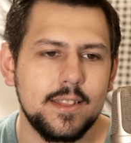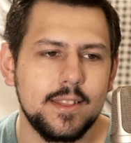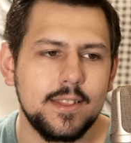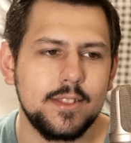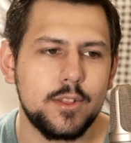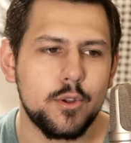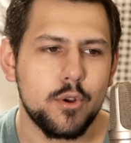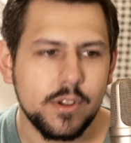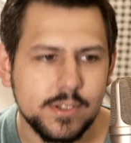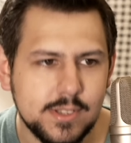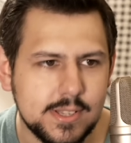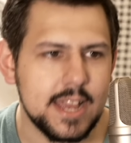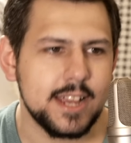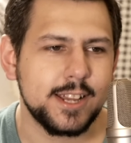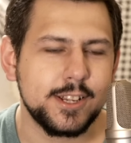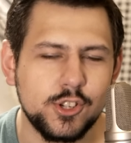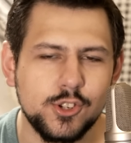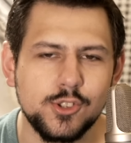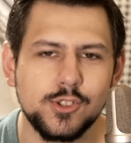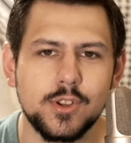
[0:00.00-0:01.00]
There are
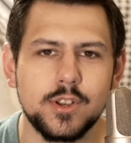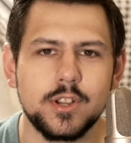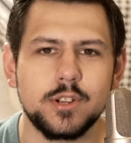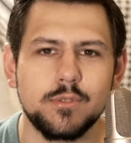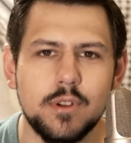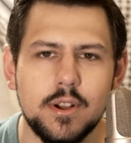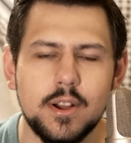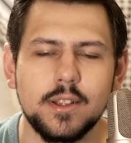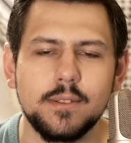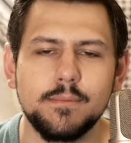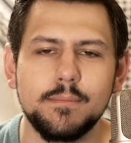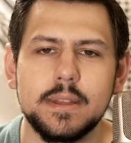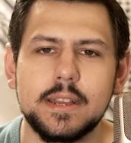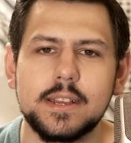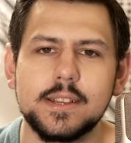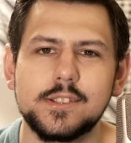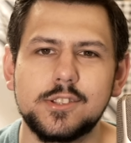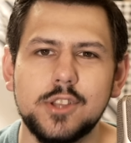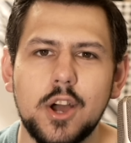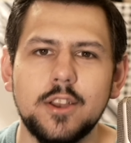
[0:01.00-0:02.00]
sanctions on Iran
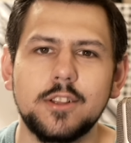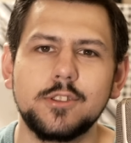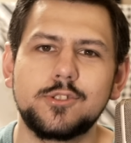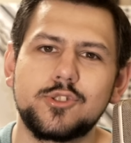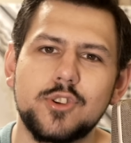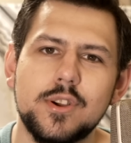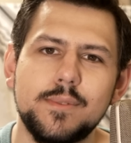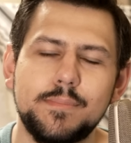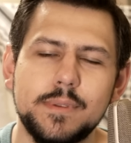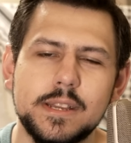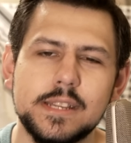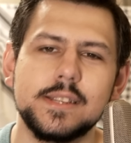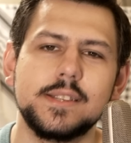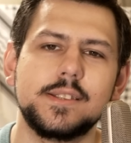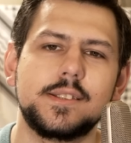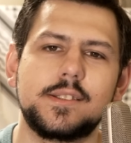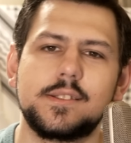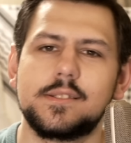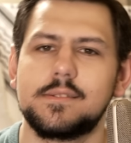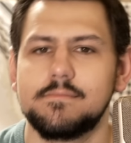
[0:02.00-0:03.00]
because Donald Trump
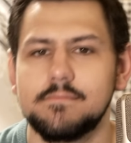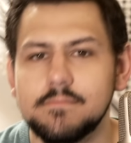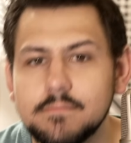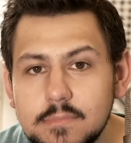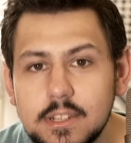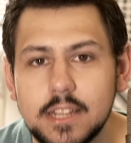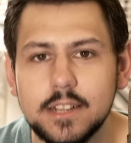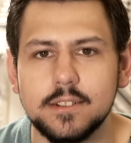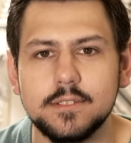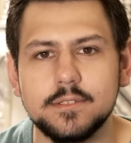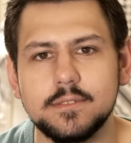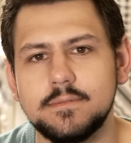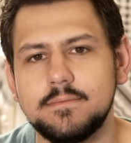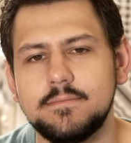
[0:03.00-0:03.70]
is, you know,